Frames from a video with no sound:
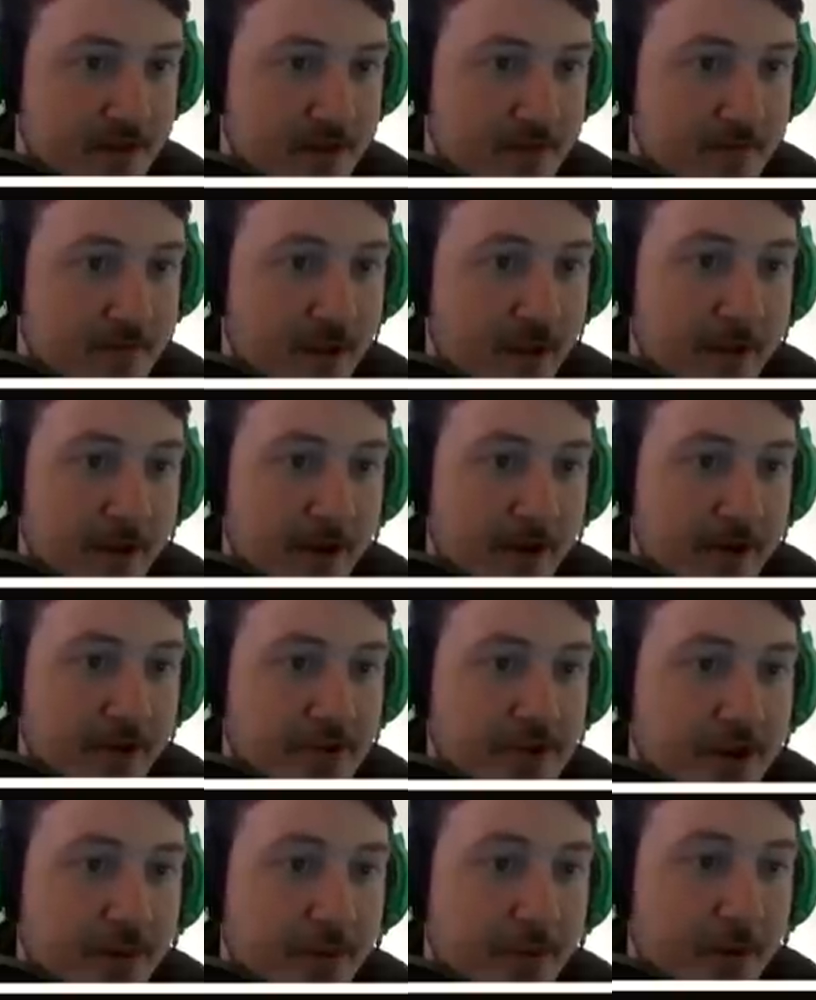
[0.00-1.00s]
Maybe I gotta
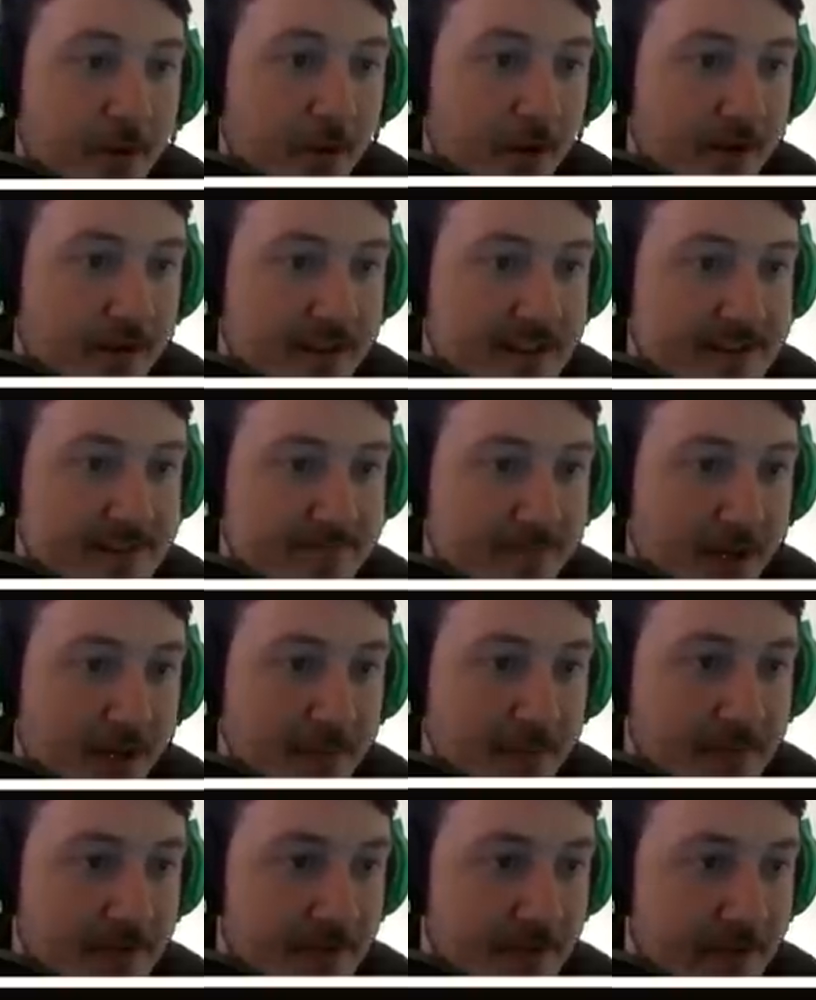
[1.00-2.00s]
jump on one of these
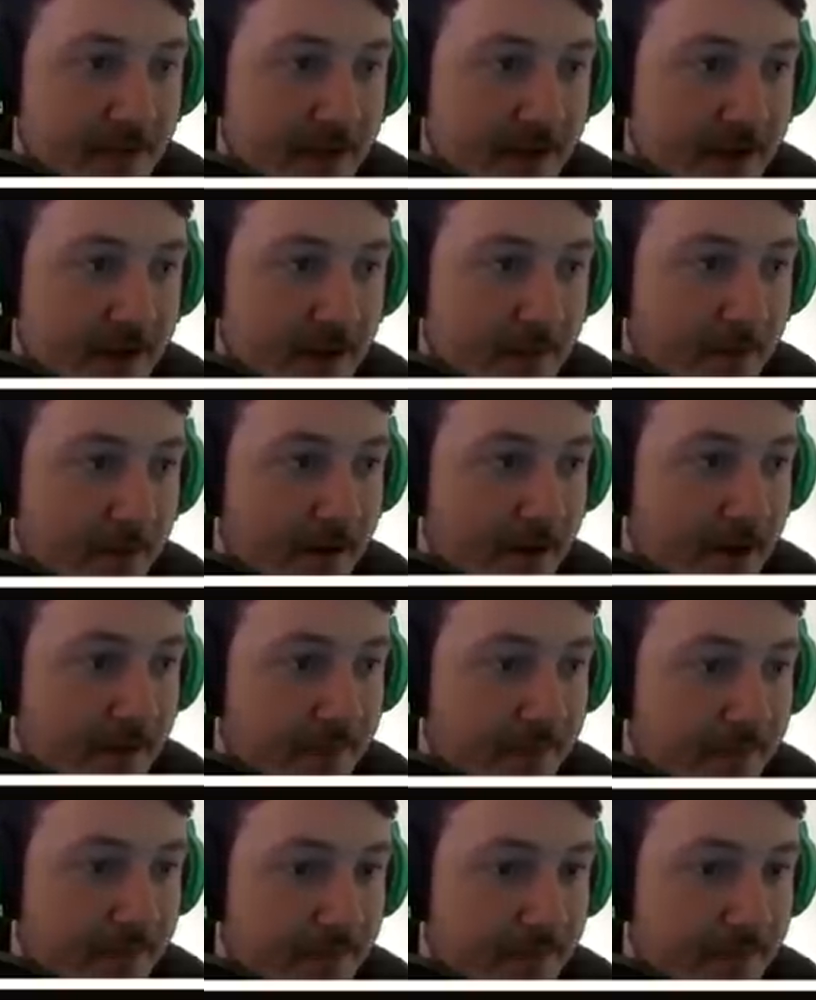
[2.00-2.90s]
blimps when they come around.